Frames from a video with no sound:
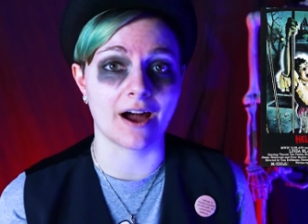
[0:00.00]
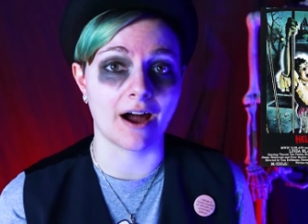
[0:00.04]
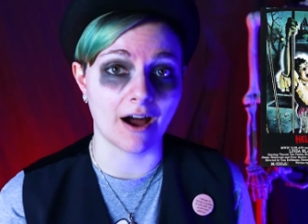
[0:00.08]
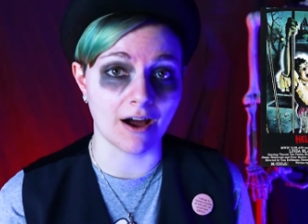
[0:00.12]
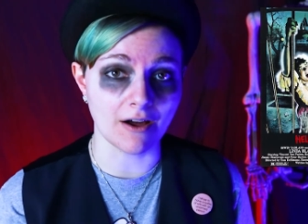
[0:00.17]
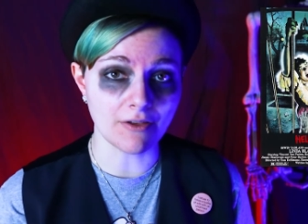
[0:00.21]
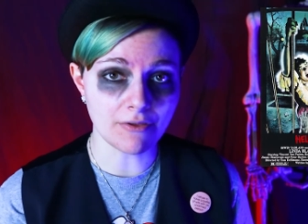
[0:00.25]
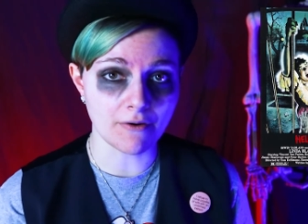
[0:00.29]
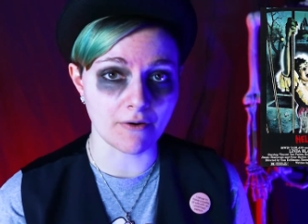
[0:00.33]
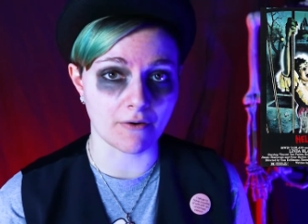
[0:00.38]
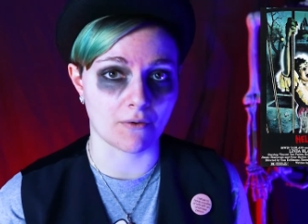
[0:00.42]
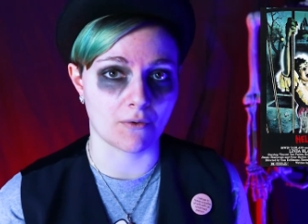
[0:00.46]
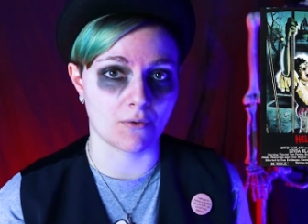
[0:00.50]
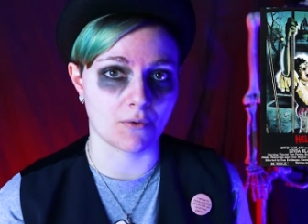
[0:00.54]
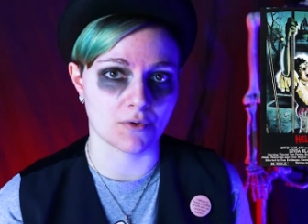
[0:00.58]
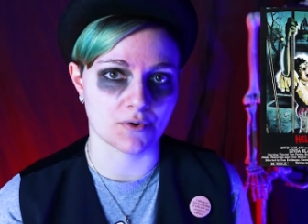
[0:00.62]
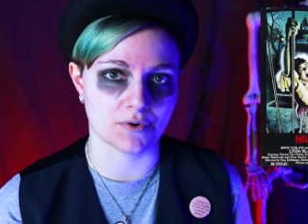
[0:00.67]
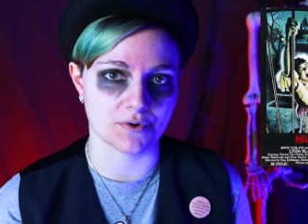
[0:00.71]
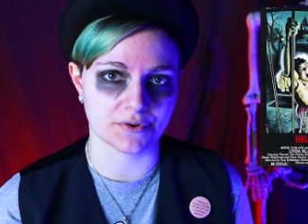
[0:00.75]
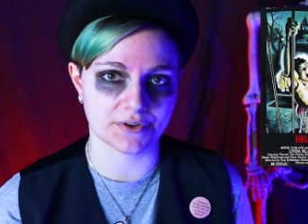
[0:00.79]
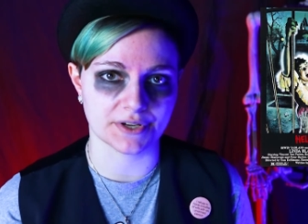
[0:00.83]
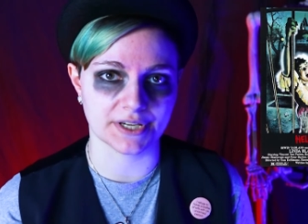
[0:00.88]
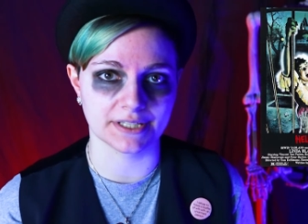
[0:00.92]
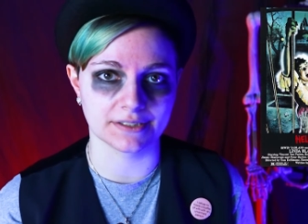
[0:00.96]
other
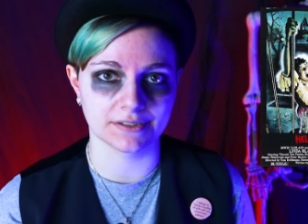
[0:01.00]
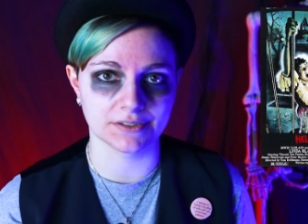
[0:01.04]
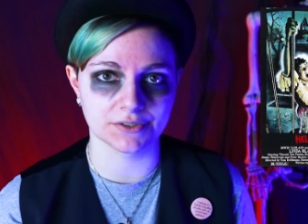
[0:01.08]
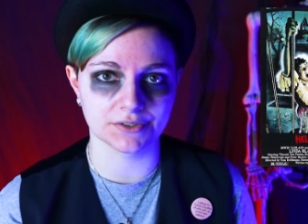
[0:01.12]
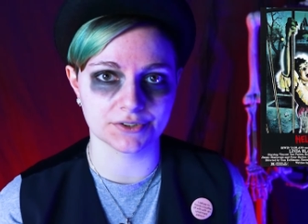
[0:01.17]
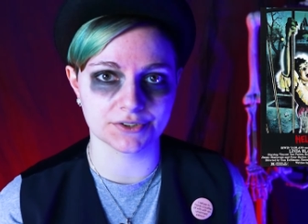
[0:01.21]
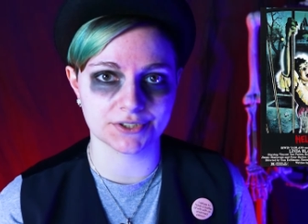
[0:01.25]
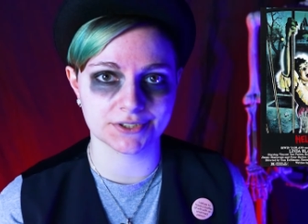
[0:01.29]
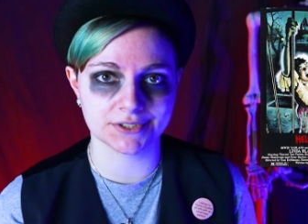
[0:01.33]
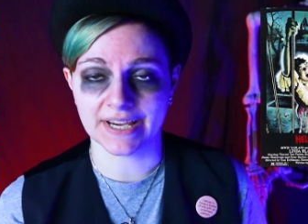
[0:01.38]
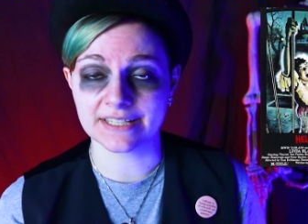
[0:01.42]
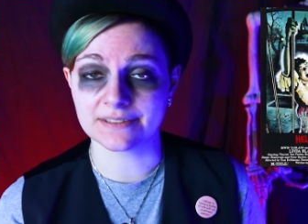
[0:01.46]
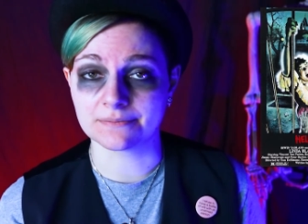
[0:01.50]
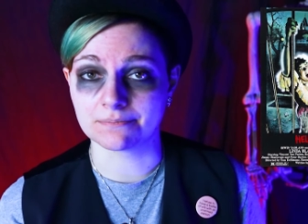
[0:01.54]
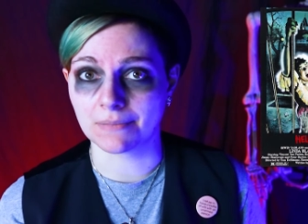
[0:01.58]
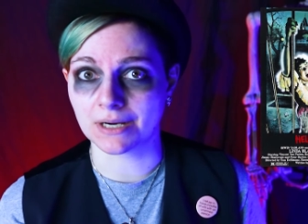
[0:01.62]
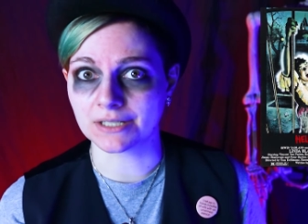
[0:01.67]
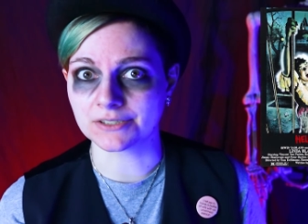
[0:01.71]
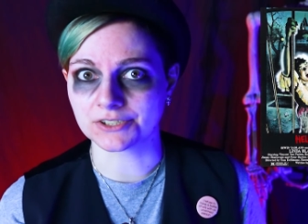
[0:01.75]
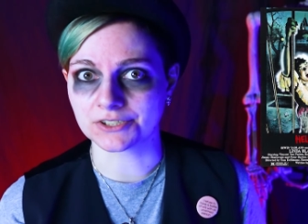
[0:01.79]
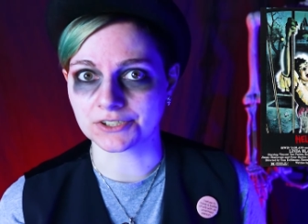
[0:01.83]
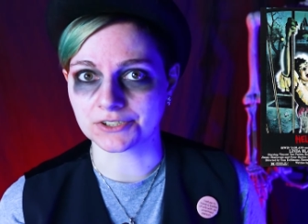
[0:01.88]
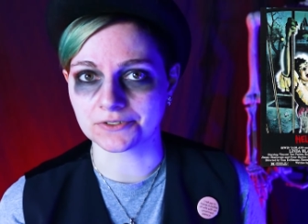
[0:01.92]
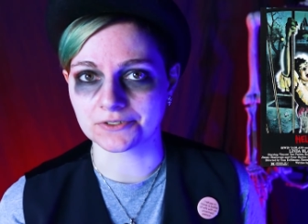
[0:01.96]
horror killers and
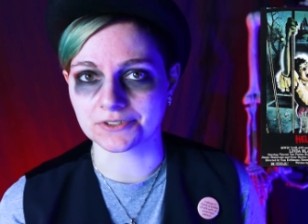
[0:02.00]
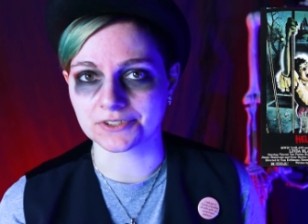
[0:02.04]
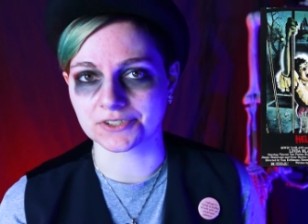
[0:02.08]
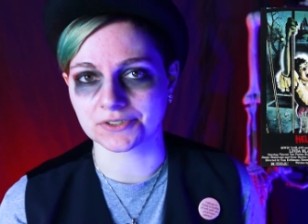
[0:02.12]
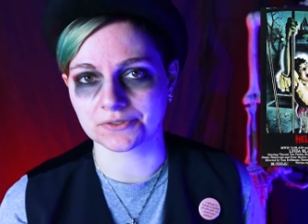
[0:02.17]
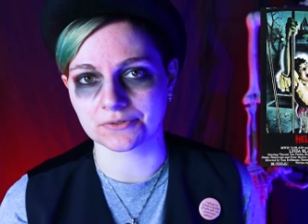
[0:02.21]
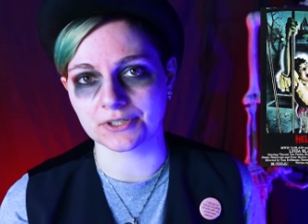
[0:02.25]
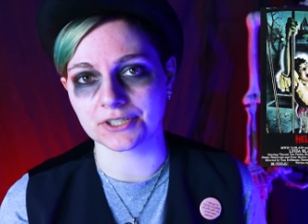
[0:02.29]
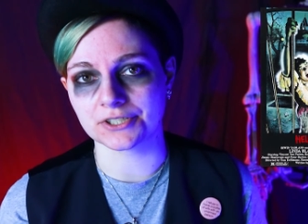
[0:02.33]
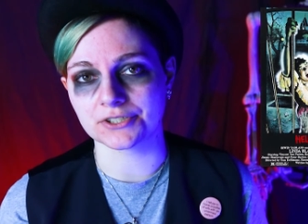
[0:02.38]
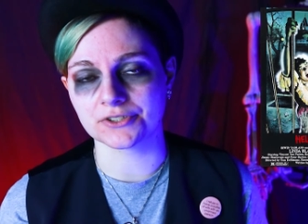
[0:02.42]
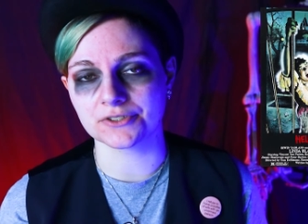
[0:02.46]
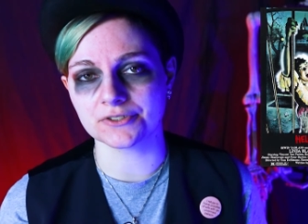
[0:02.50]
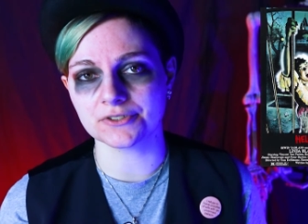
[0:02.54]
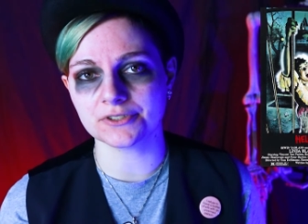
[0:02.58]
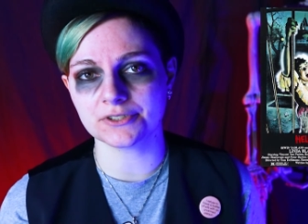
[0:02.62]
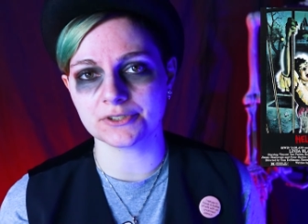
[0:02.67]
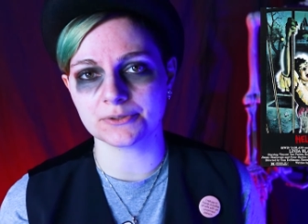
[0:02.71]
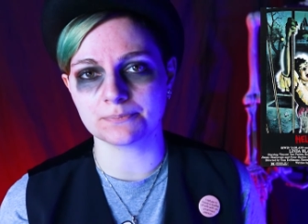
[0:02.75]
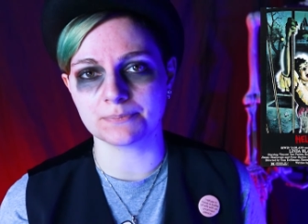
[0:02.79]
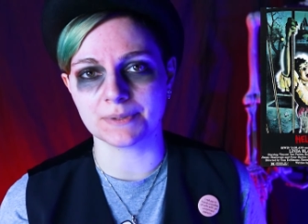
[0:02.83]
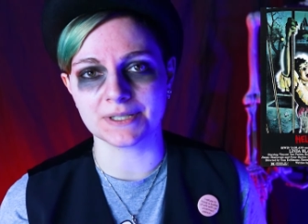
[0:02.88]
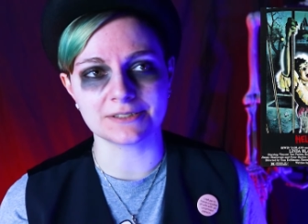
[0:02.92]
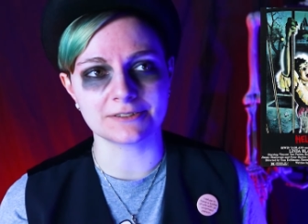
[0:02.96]
monstrous
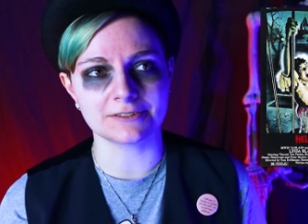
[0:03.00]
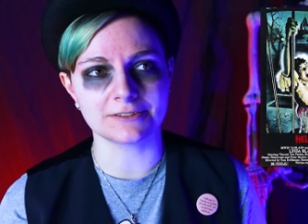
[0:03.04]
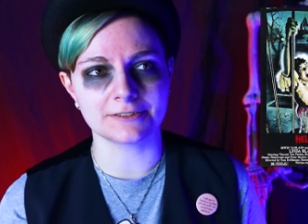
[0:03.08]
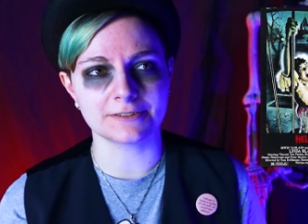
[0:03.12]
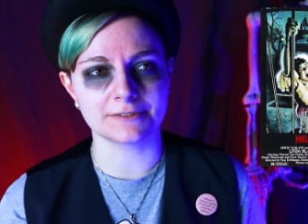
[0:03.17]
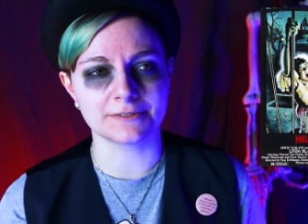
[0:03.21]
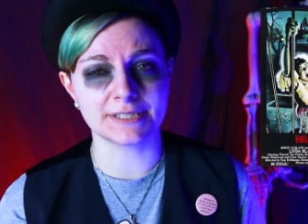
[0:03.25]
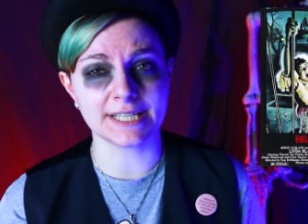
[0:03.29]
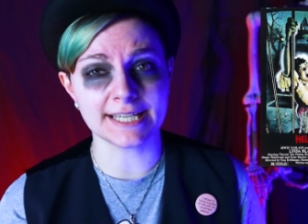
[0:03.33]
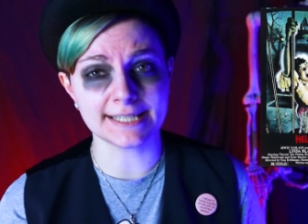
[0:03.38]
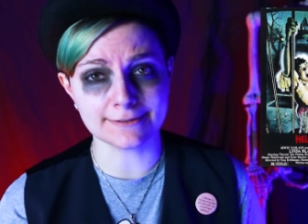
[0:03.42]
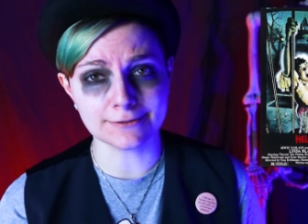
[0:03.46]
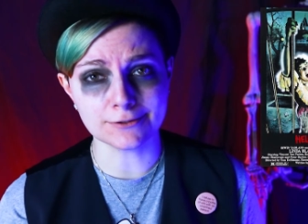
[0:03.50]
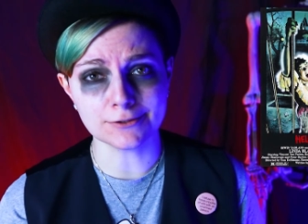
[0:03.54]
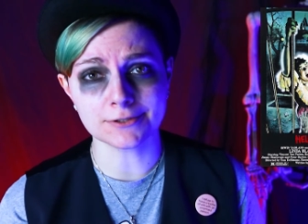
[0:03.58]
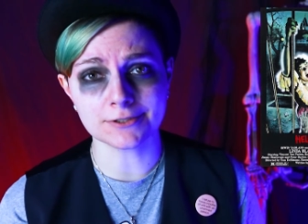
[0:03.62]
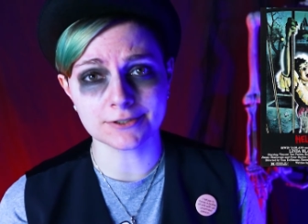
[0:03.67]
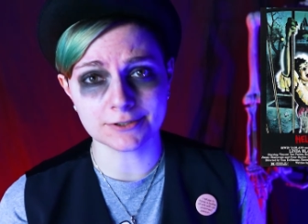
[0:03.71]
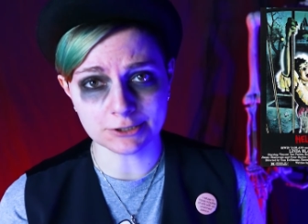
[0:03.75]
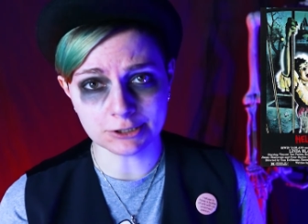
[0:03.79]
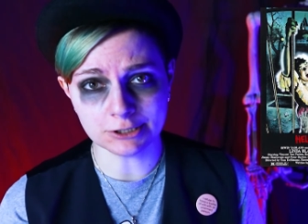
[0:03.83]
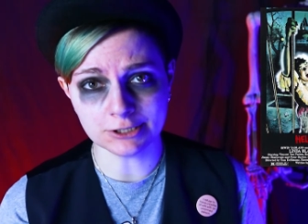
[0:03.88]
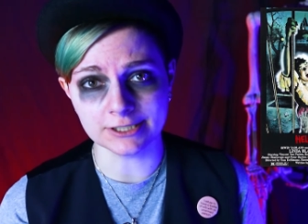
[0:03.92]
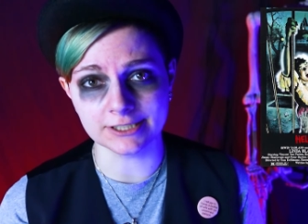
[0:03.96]
creatures, but they
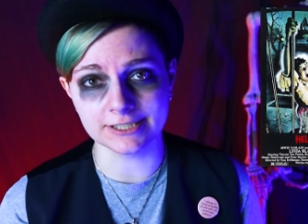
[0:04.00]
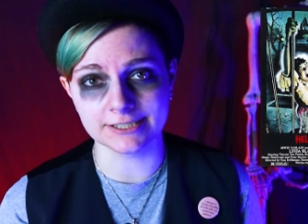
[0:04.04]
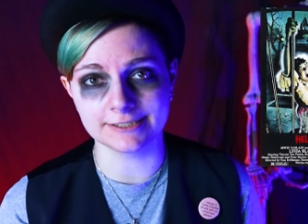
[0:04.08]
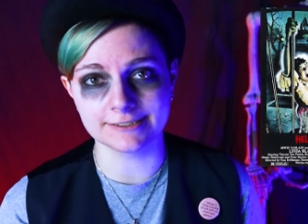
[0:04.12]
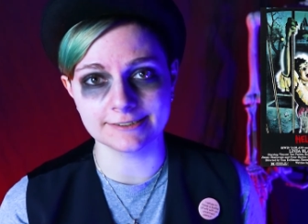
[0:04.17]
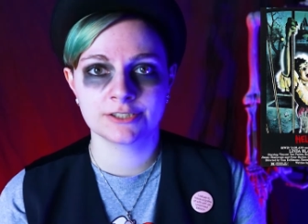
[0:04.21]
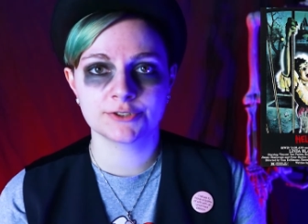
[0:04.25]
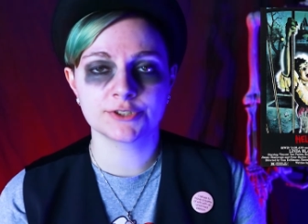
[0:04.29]
looked good.